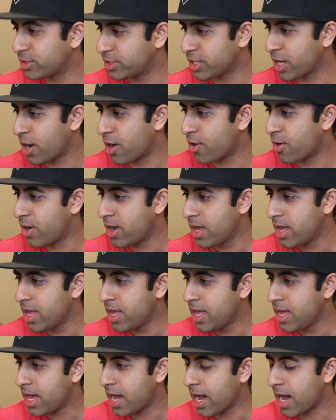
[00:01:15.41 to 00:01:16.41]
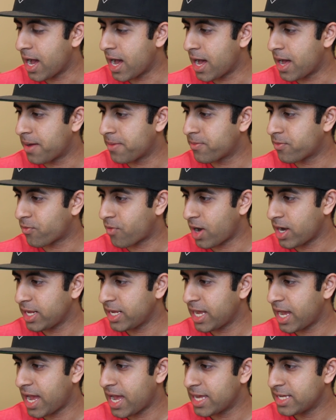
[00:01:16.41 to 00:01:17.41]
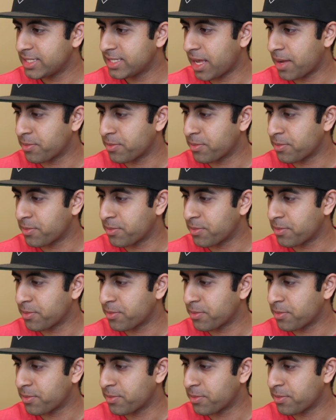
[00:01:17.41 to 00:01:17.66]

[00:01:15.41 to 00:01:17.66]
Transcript: So, um, ready guys,